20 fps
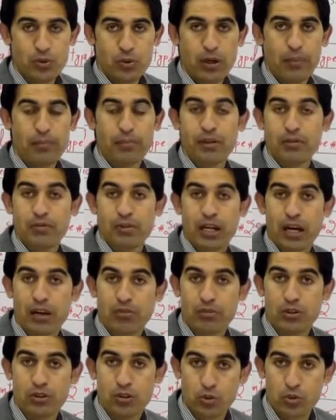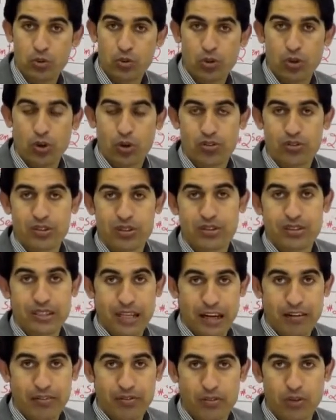I mean we have the two clauses,
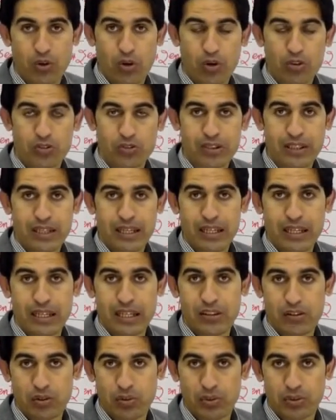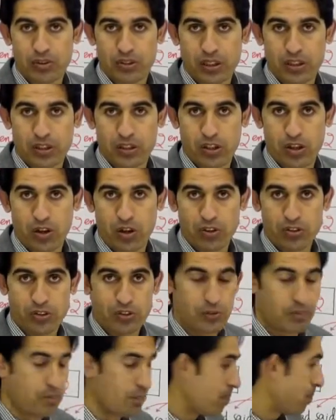F clause in the result
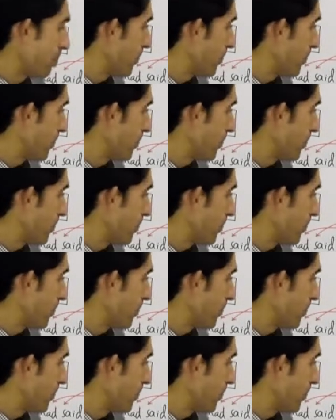clause.